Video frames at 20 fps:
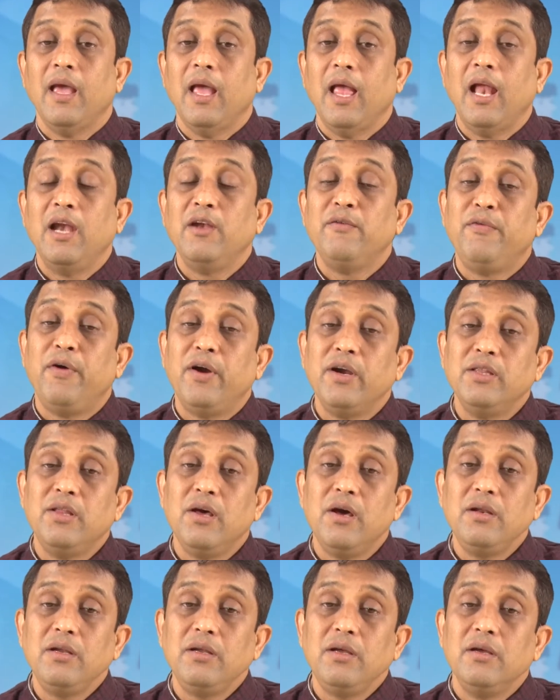And
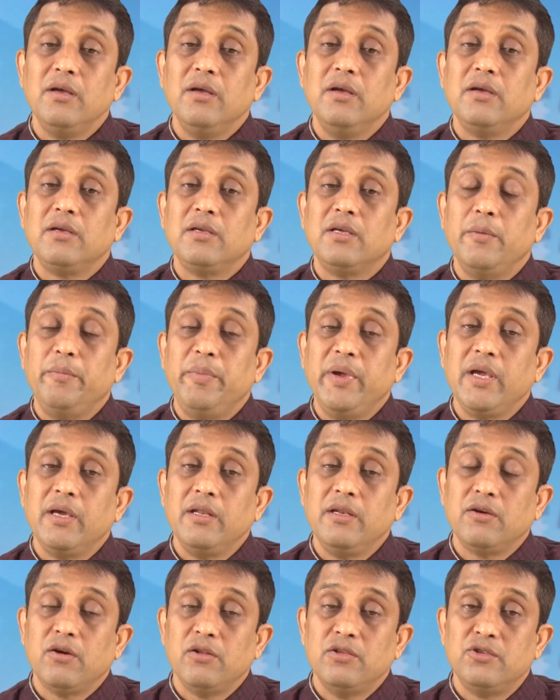further, keeping
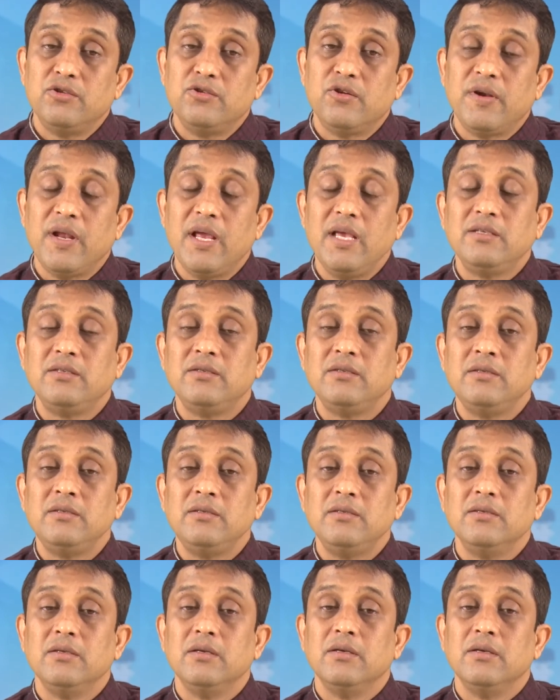in consideration